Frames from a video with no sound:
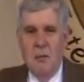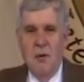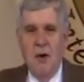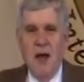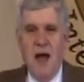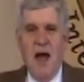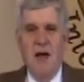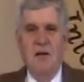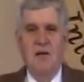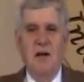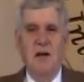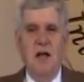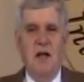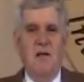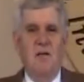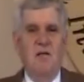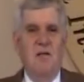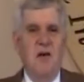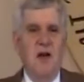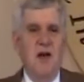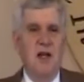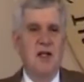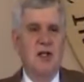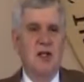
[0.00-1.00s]
We have to get
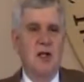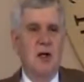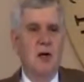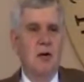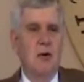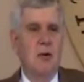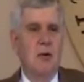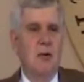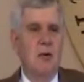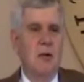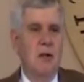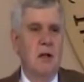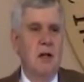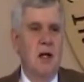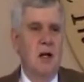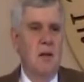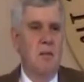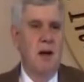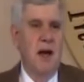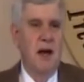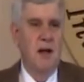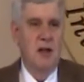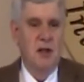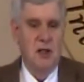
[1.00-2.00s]
physical
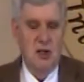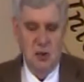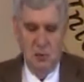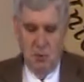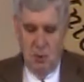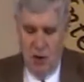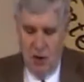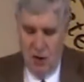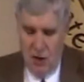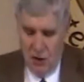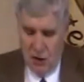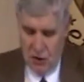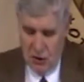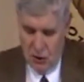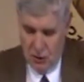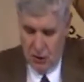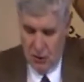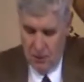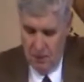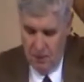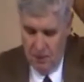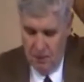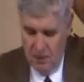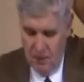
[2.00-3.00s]
about the
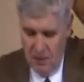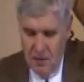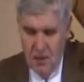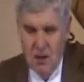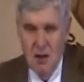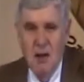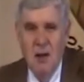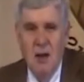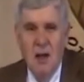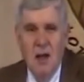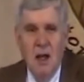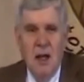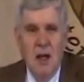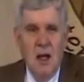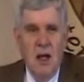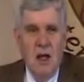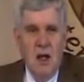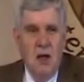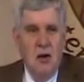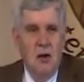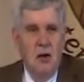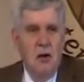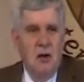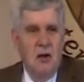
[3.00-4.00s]
spiritual.
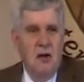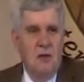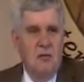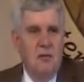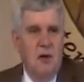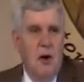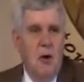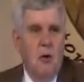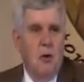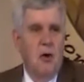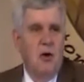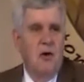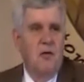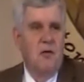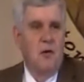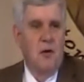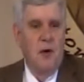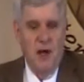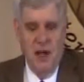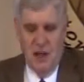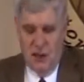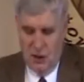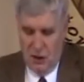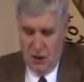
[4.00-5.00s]
You know, in order
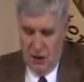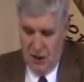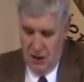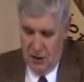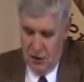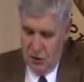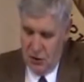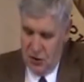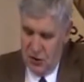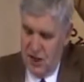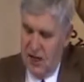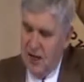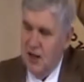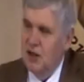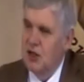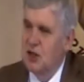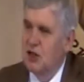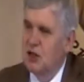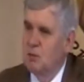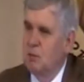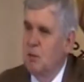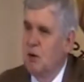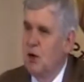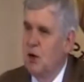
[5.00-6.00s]
for us to understand the
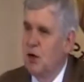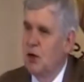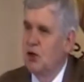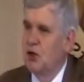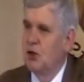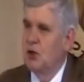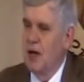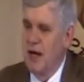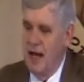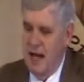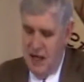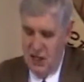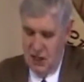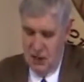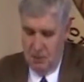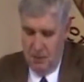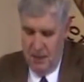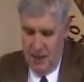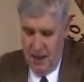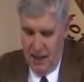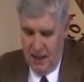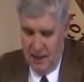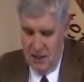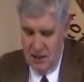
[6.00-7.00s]
spiritual
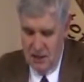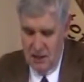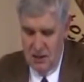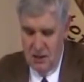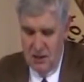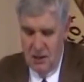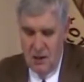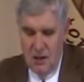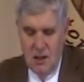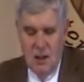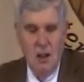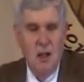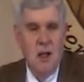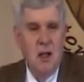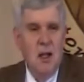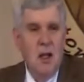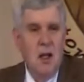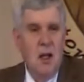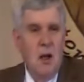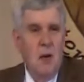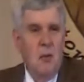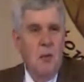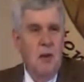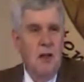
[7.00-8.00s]
aspects,
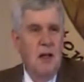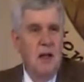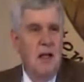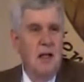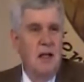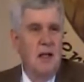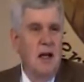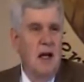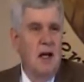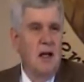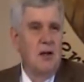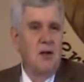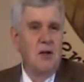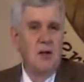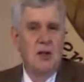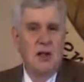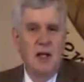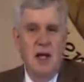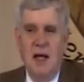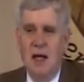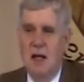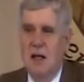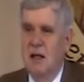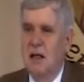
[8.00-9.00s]
we need to
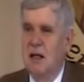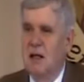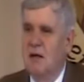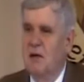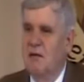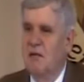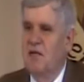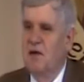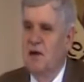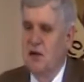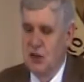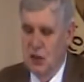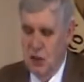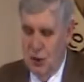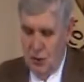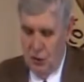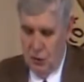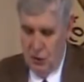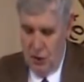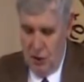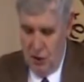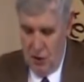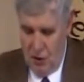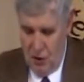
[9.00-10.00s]
understand it in
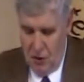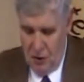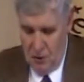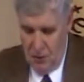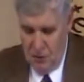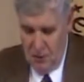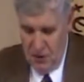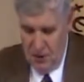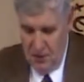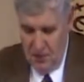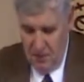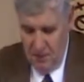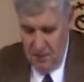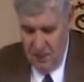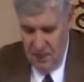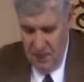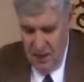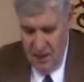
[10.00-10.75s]
physical terms.